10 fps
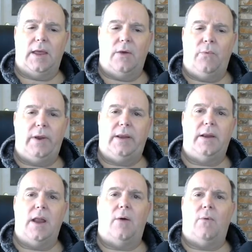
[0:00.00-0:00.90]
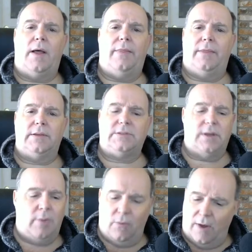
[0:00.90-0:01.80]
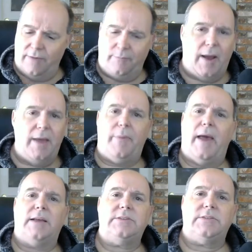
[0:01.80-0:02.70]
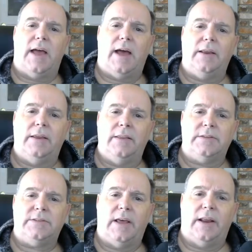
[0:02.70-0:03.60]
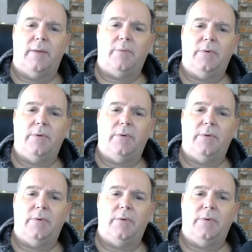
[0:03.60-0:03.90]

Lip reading: we did not want this, and my wife bypassed that in the setup.